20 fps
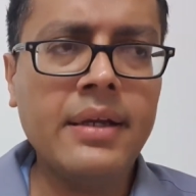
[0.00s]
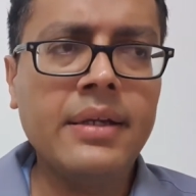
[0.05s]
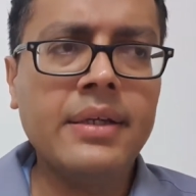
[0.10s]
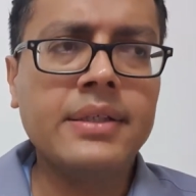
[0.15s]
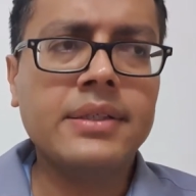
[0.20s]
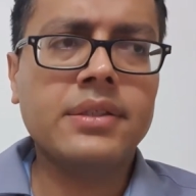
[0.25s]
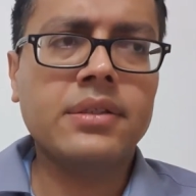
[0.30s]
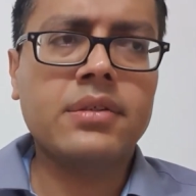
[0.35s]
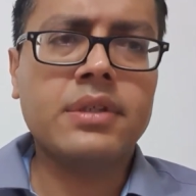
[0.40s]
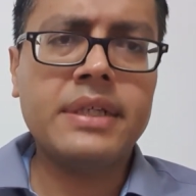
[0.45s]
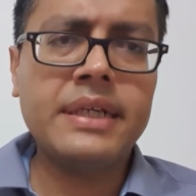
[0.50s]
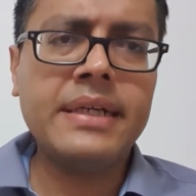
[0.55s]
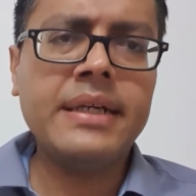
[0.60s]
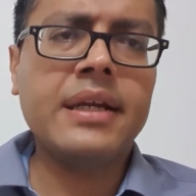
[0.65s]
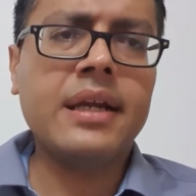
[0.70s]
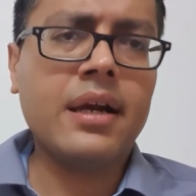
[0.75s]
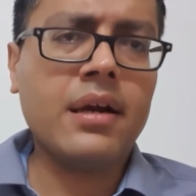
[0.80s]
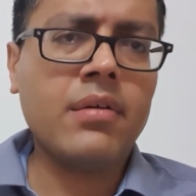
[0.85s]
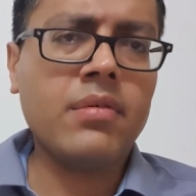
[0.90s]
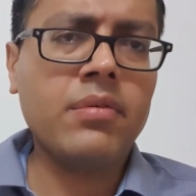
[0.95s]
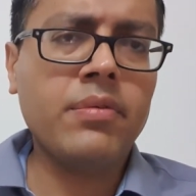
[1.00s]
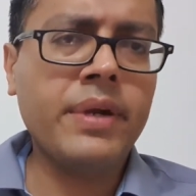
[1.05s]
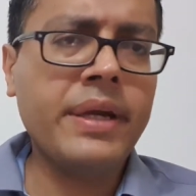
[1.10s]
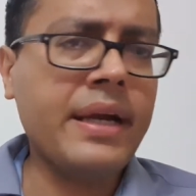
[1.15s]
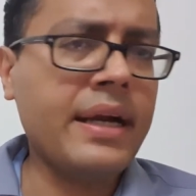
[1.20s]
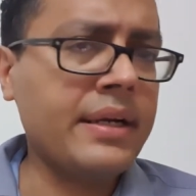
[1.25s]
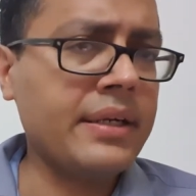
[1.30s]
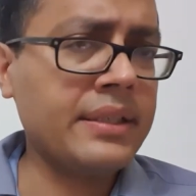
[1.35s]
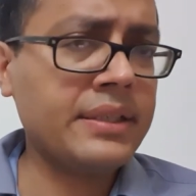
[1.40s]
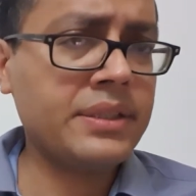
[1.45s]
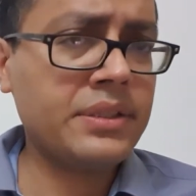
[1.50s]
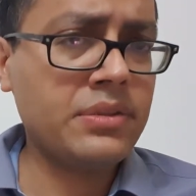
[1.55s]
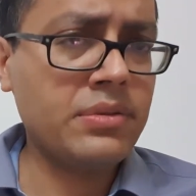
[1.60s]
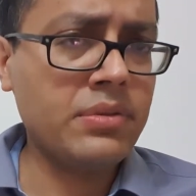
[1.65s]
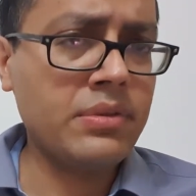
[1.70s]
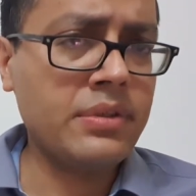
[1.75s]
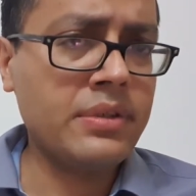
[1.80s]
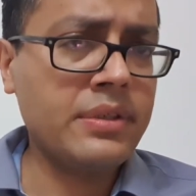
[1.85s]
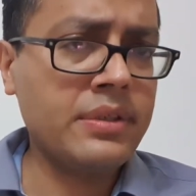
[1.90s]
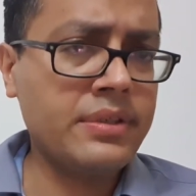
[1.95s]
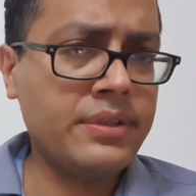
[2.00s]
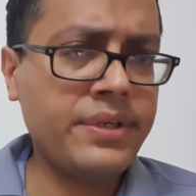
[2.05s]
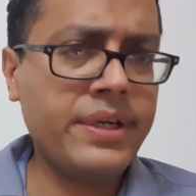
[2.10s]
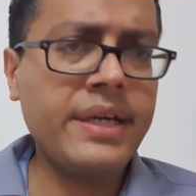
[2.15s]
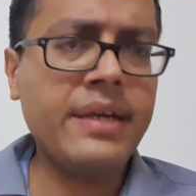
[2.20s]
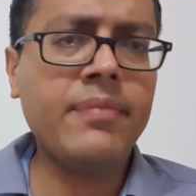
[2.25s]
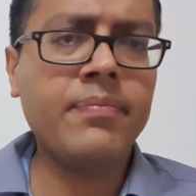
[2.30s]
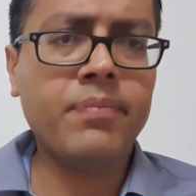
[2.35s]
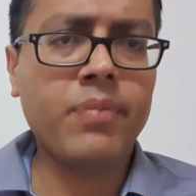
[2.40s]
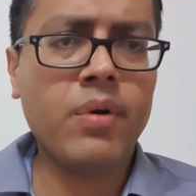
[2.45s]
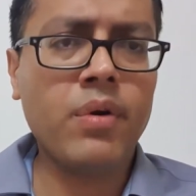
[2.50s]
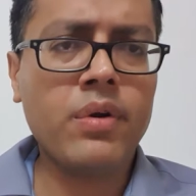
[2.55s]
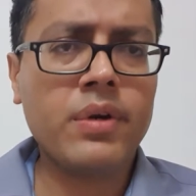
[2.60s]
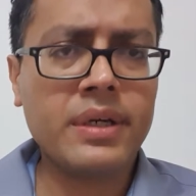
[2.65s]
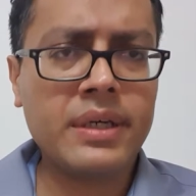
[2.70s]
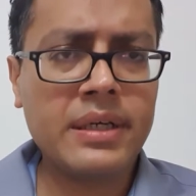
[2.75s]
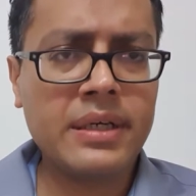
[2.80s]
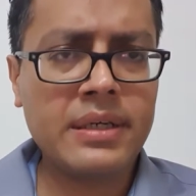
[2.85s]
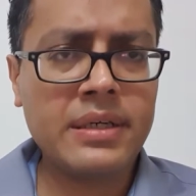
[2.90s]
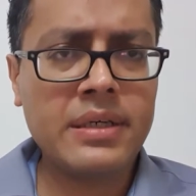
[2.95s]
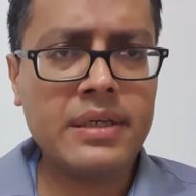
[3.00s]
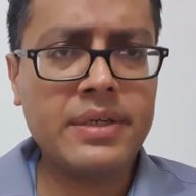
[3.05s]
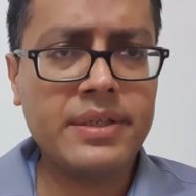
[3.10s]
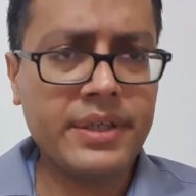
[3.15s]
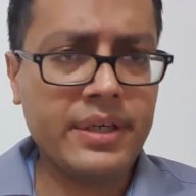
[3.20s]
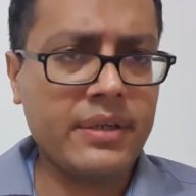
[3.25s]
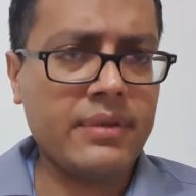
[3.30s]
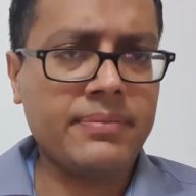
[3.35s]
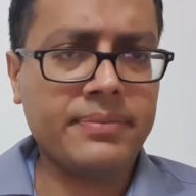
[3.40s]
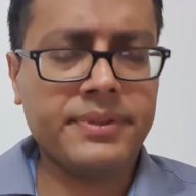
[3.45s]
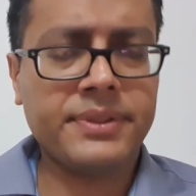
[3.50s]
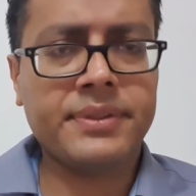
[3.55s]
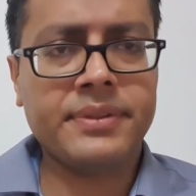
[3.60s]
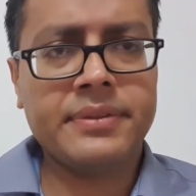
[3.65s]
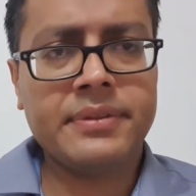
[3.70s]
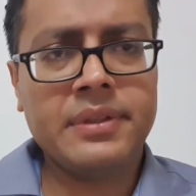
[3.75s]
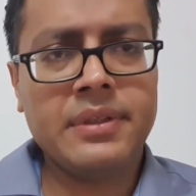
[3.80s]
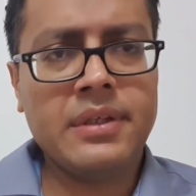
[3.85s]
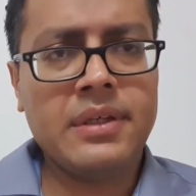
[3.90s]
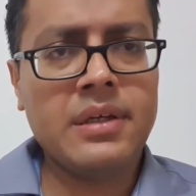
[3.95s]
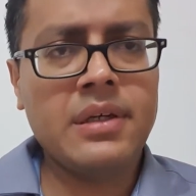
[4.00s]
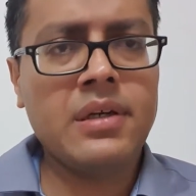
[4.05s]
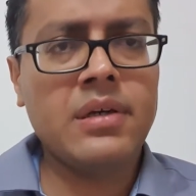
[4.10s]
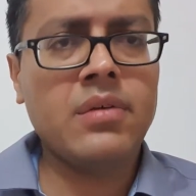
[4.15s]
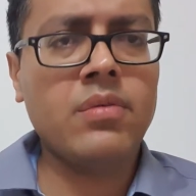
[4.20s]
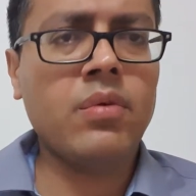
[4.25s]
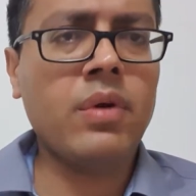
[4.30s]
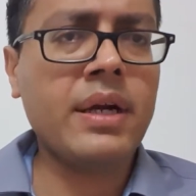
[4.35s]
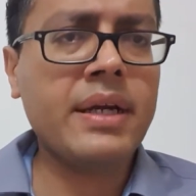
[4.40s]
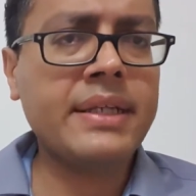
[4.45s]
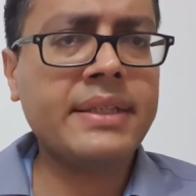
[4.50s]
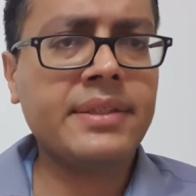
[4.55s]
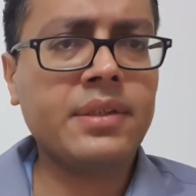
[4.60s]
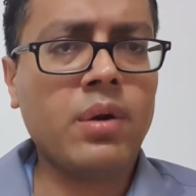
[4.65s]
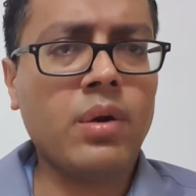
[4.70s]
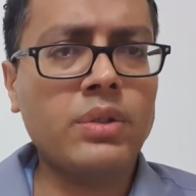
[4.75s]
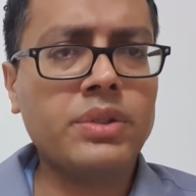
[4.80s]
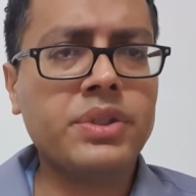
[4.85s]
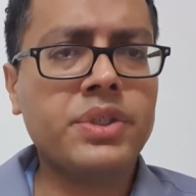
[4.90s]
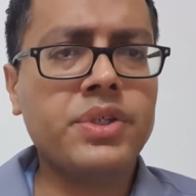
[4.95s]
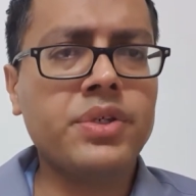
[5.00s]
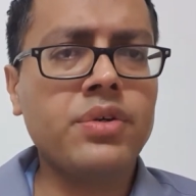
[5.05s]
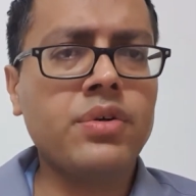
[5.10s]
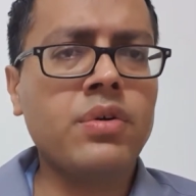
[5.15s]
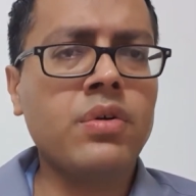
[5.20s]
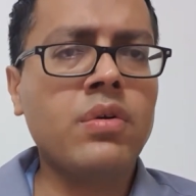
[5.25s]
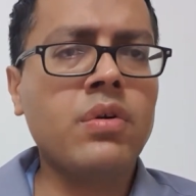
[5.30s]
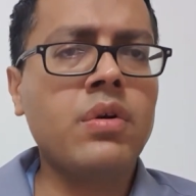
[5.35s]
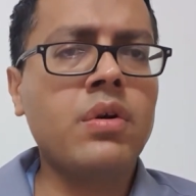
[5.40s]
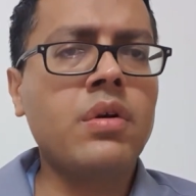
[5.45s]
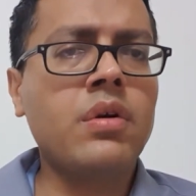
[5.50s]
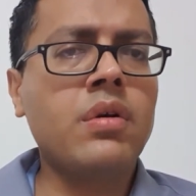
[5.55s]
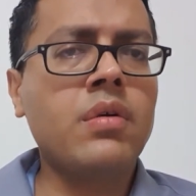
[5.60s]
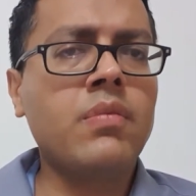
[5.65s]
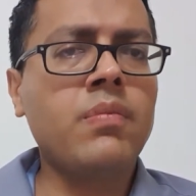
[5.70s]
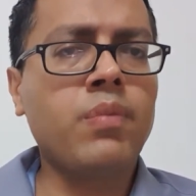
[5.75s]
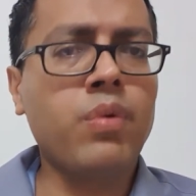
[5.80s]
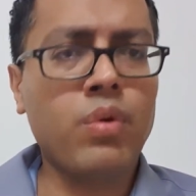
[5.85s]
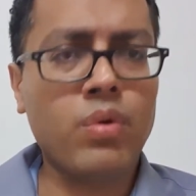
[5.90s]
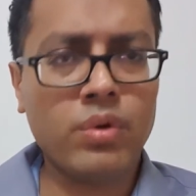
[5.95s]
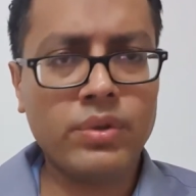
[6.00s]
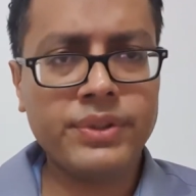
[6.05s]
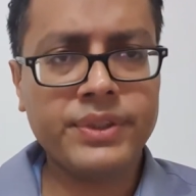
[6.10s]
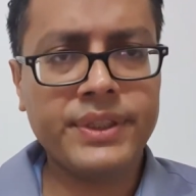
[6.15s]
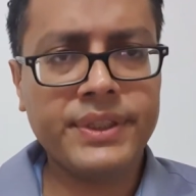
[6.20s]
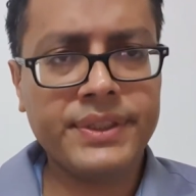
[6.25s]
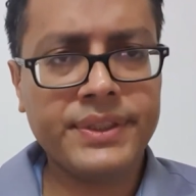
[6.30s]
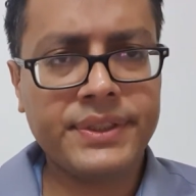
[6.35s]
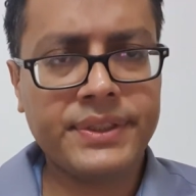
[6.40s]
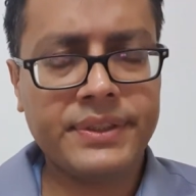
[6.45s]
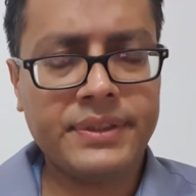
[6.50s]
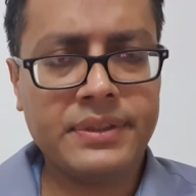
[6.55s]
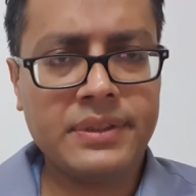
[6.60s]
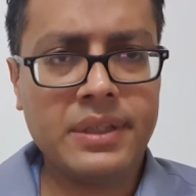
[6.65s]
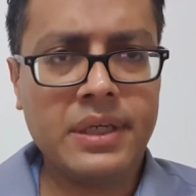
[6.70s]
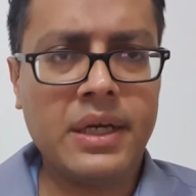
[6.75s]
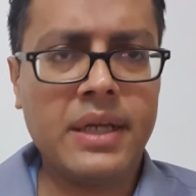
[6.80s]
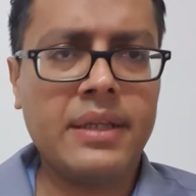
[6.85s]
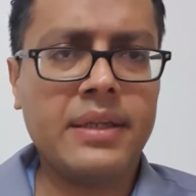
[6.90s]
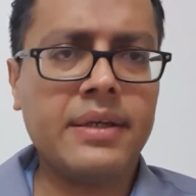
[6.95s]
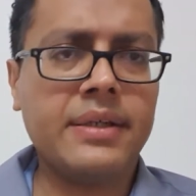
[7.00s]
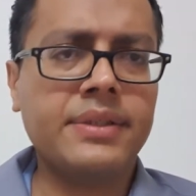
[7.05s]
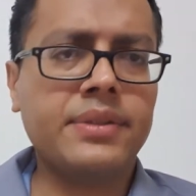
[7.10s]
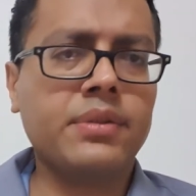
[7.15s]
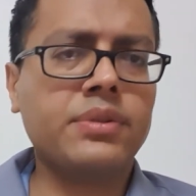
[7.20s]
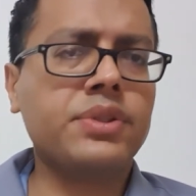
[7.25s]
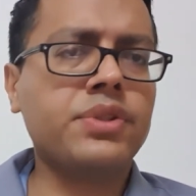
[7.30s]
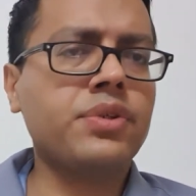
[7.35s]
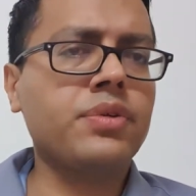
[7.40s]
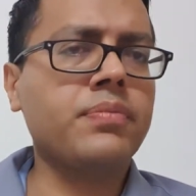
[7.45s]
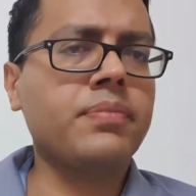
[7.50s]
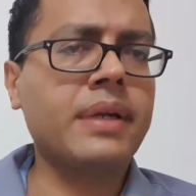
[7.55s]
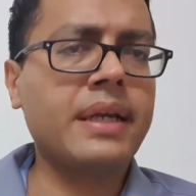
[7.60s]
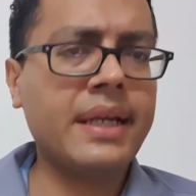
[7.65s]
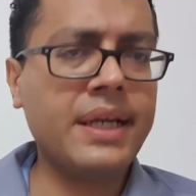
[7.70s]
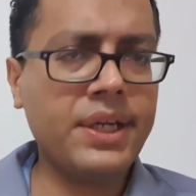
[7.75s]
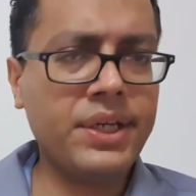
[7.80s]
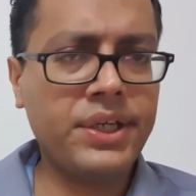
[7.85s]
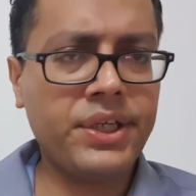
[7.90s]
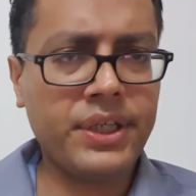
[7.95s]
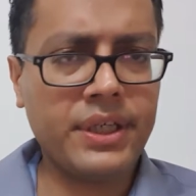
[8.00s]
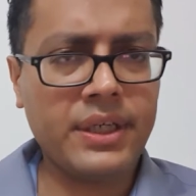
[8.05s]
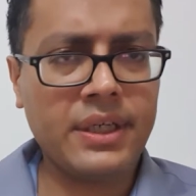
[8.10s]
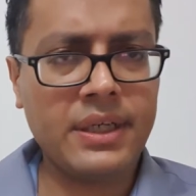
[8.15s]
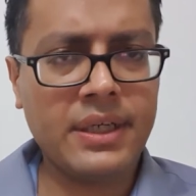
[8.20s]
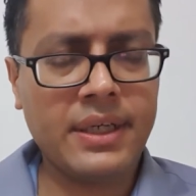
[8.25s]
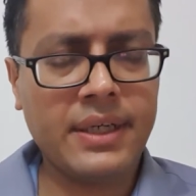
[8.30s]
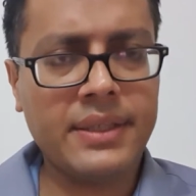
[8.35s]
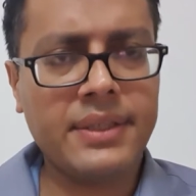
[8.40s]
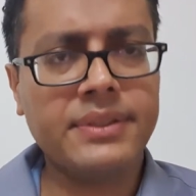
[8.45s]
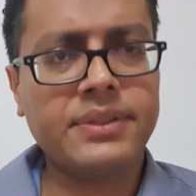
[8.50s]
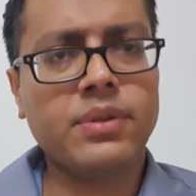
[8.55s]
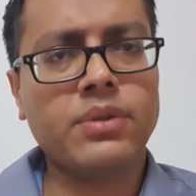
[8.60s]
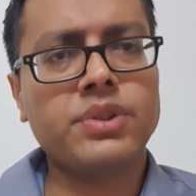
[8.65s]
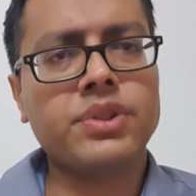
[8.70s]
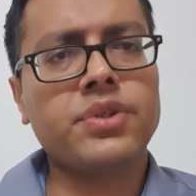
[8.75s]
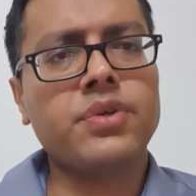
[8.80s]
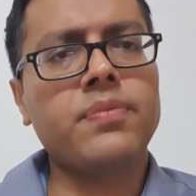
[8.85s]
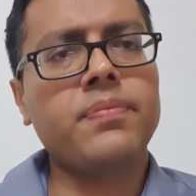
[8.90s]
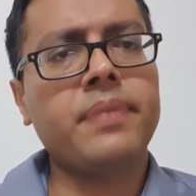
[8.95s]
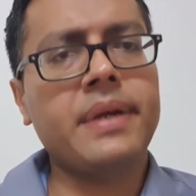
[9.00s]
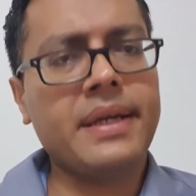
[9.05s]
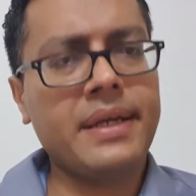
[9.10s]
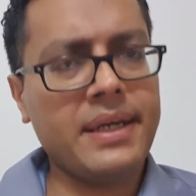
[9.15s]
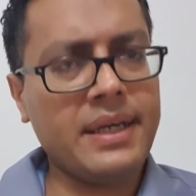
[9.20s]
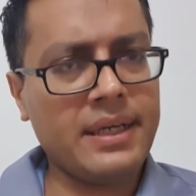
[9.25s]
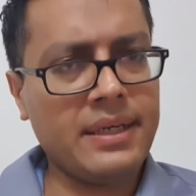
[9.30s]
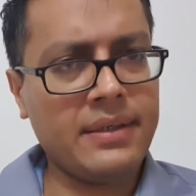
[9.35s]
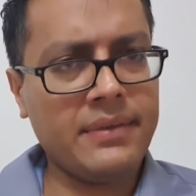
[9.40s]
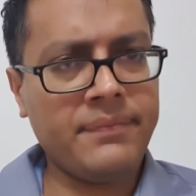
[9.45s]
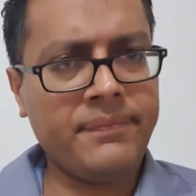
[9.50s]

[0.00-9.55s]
So till now we understood three important terms. One is osteoporosis, another is osteomalacia, another is osteopenia.